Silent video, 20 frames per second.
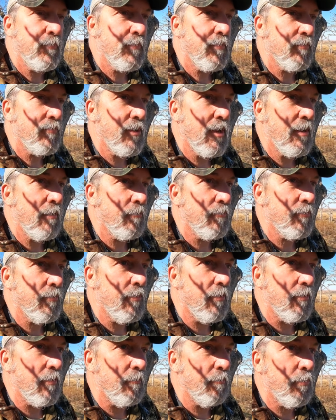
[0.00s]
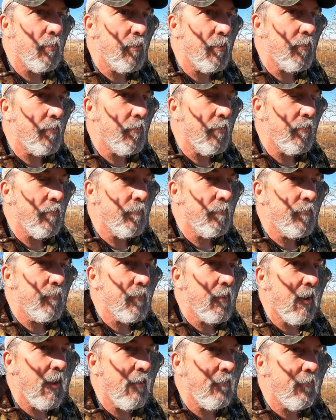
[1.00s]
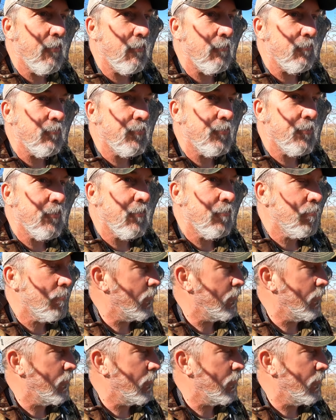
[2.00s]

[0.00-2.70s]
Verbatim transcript: Samsung and put it to iPhone stuff.